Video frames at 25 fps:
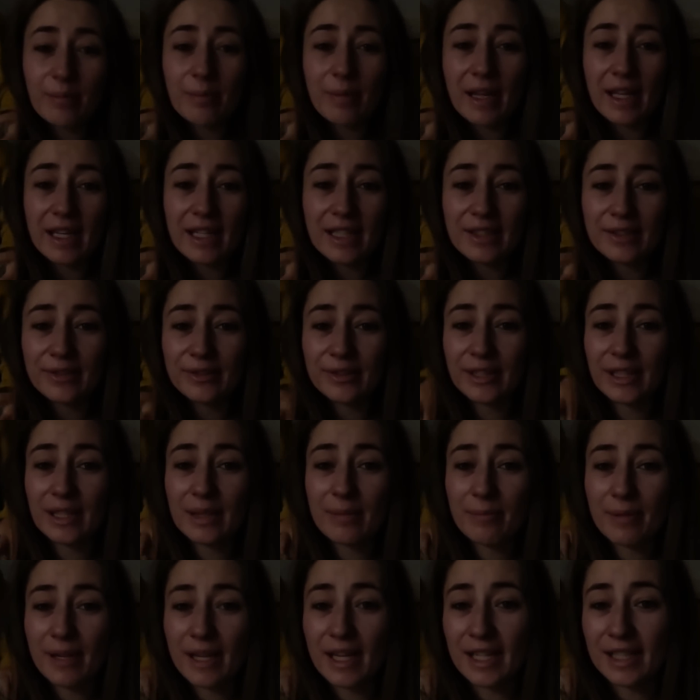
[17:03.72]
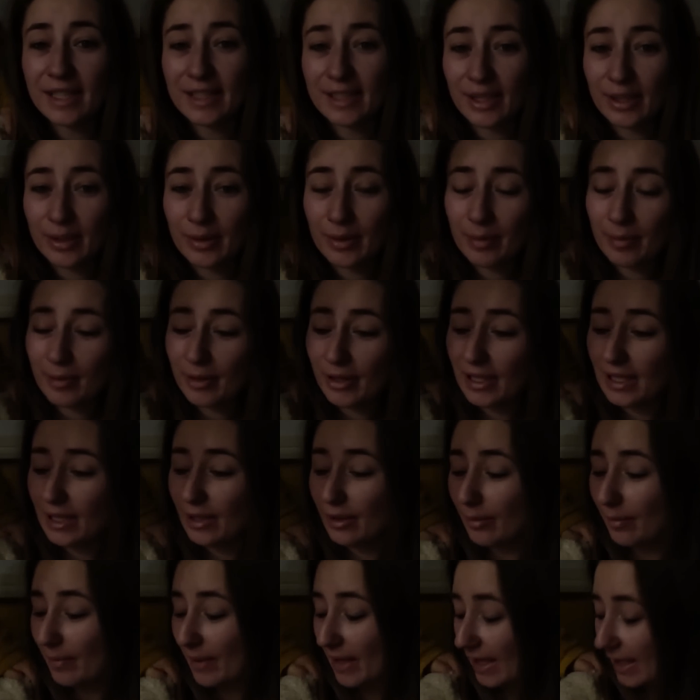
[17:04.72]
The bed is really big, so we put a
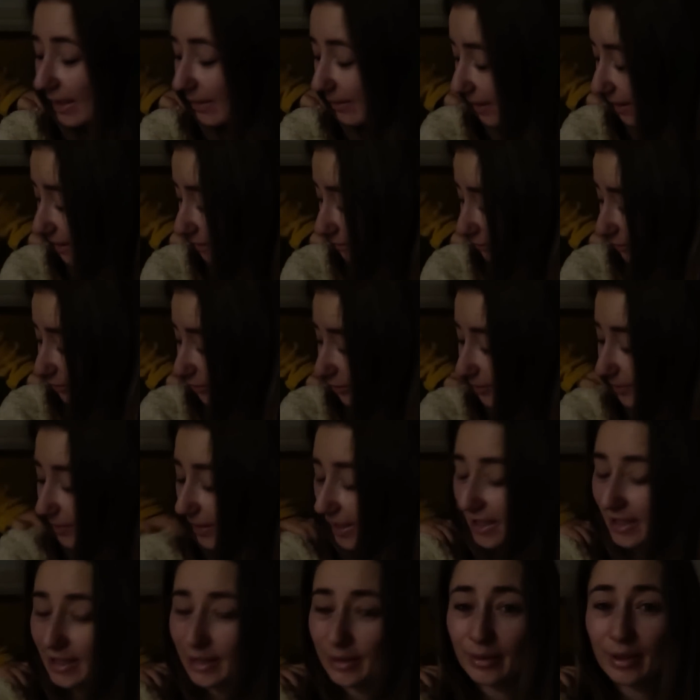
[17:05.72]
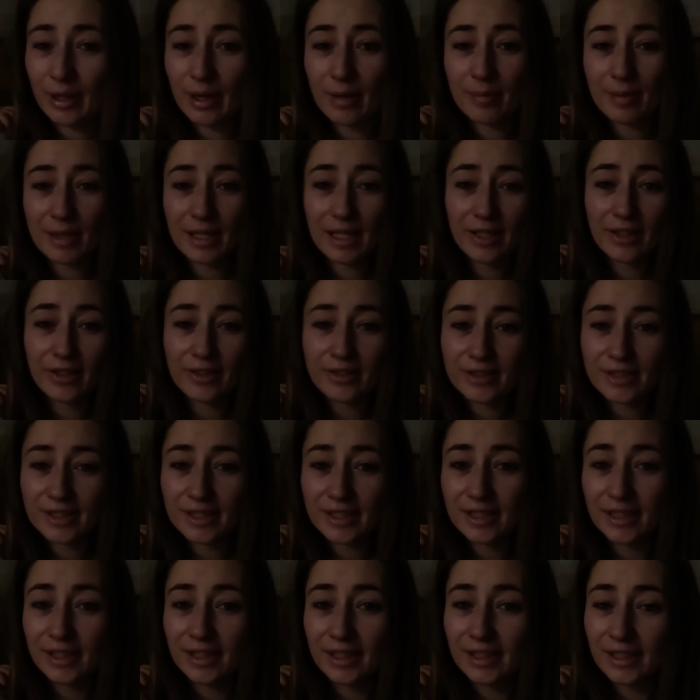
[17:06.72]
little pillow out for him next to our
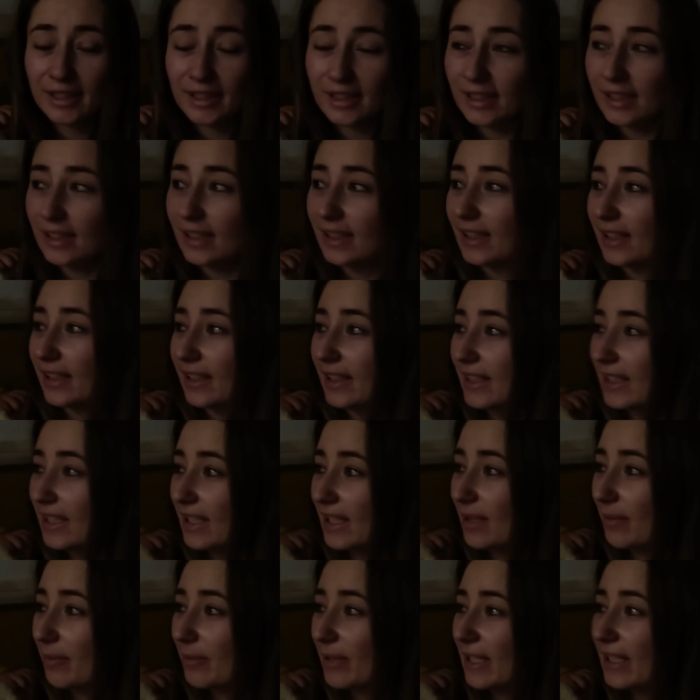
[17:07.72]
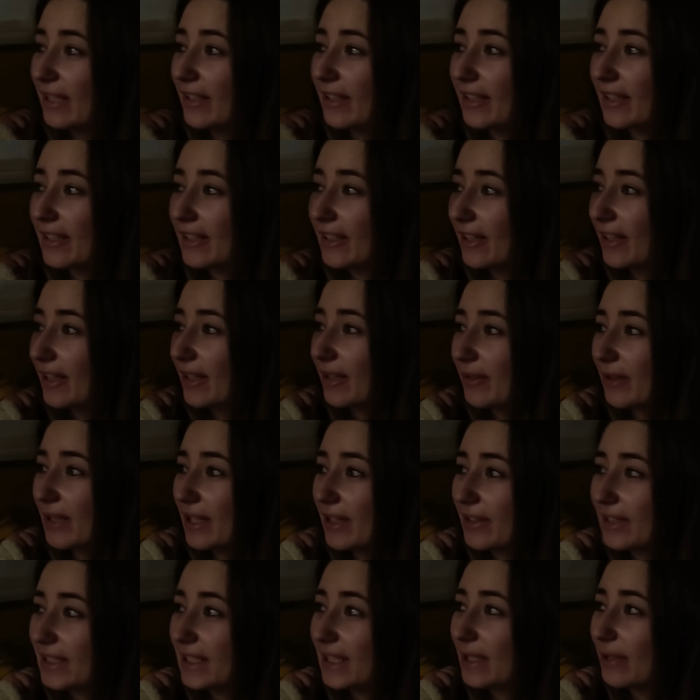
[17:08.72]
pillows. And then in the middle of the night, we
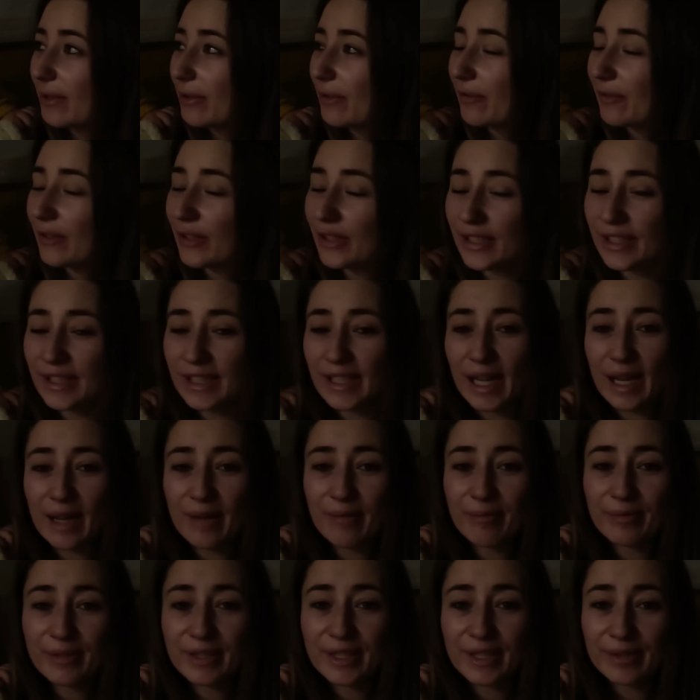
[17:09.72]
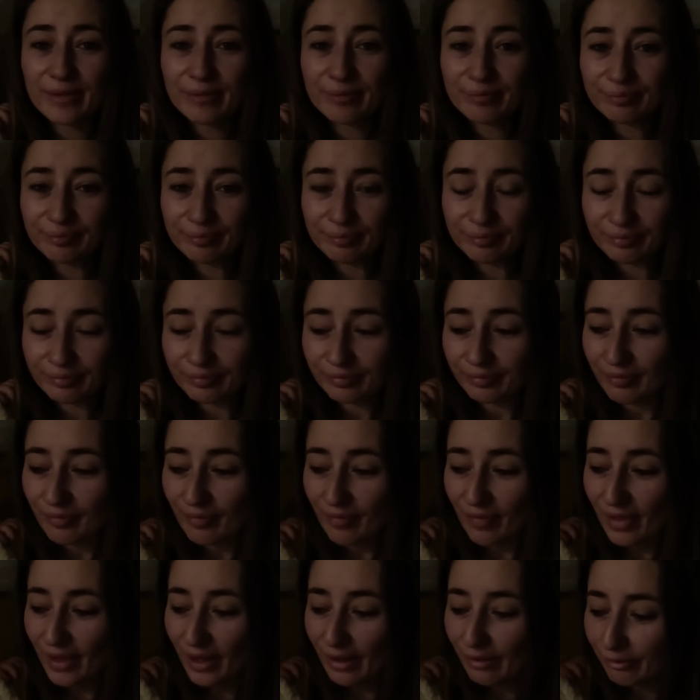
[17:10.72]
hear his little footsteps
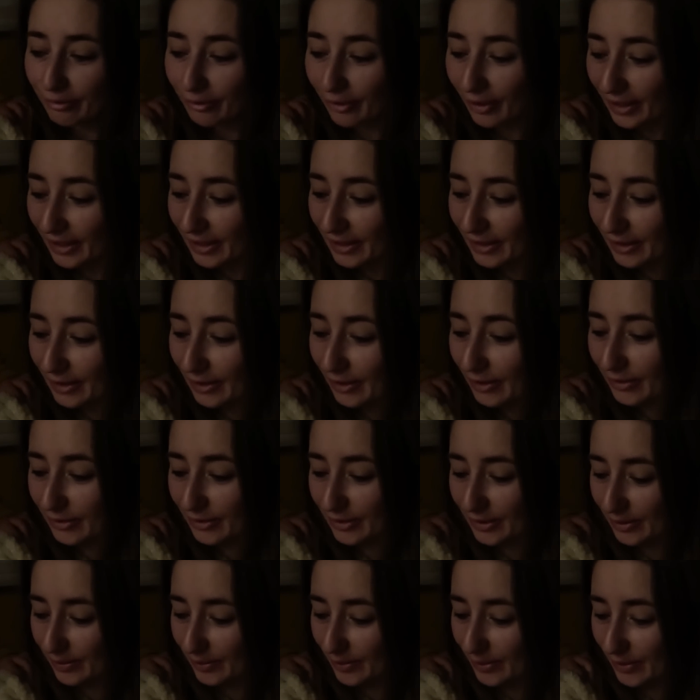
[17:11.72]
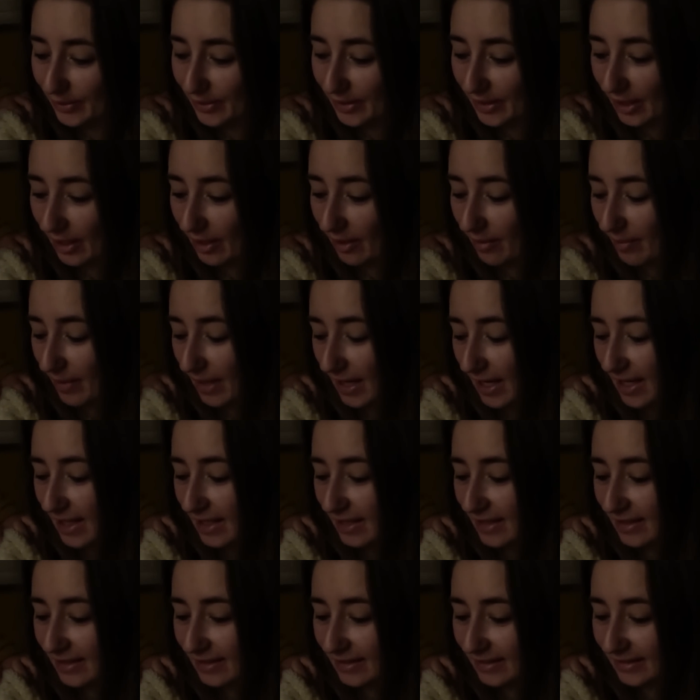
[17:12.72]
running along towards our
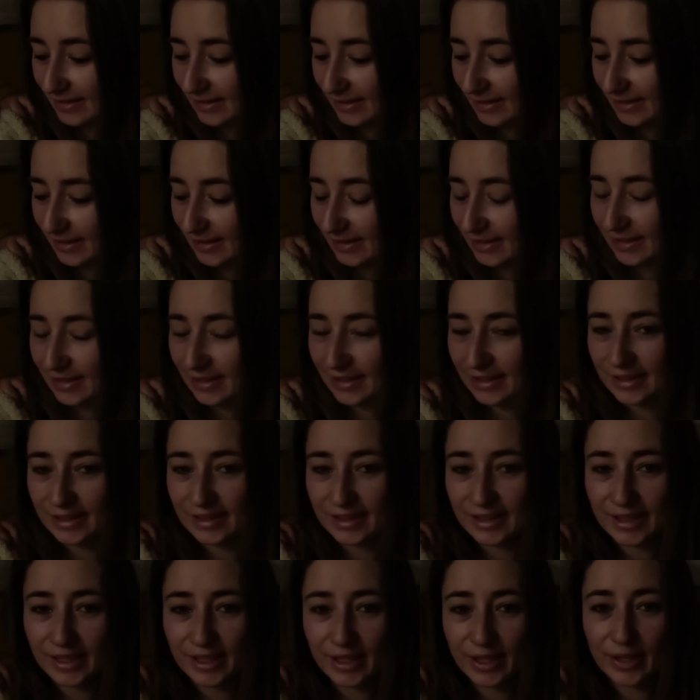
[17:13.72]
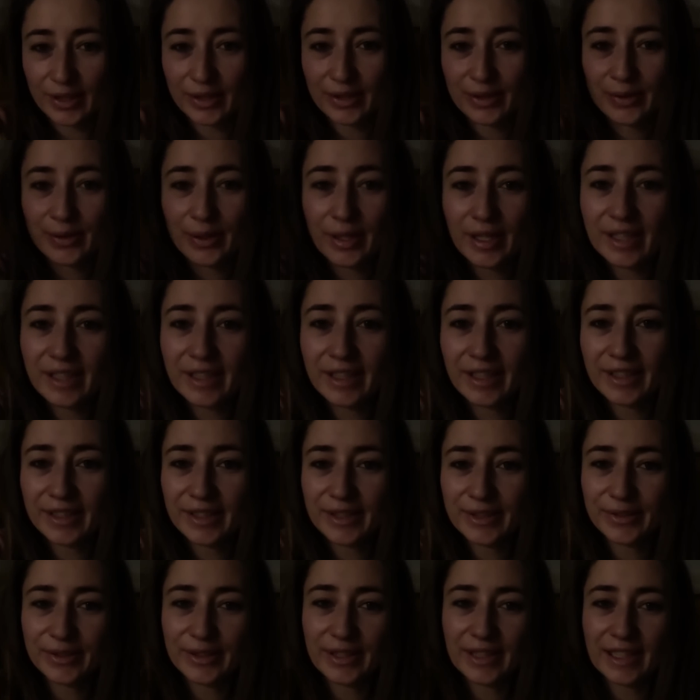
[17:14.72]
bed. So it's quite
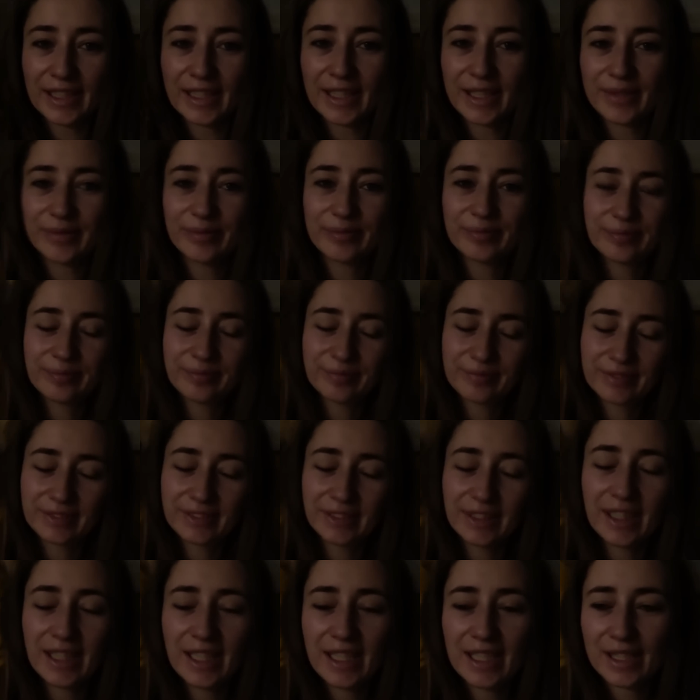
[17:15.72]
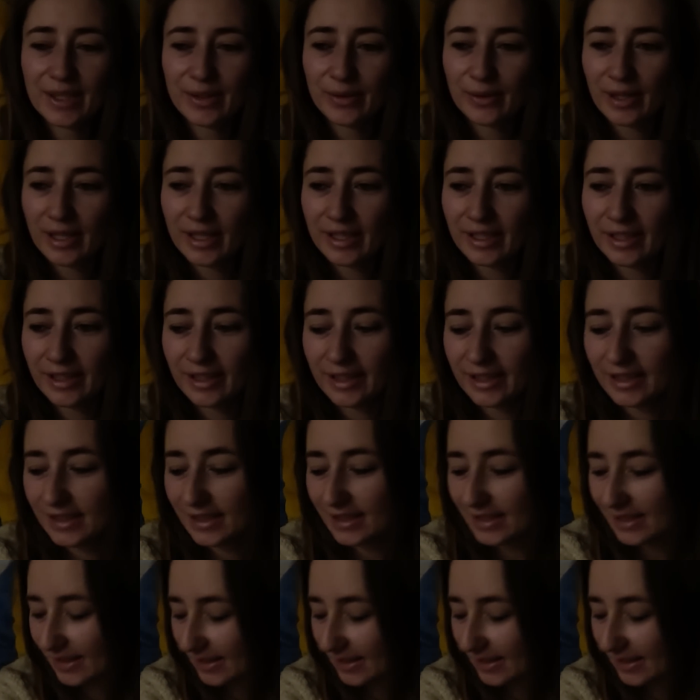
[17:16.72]
nice, really. It is quite nice.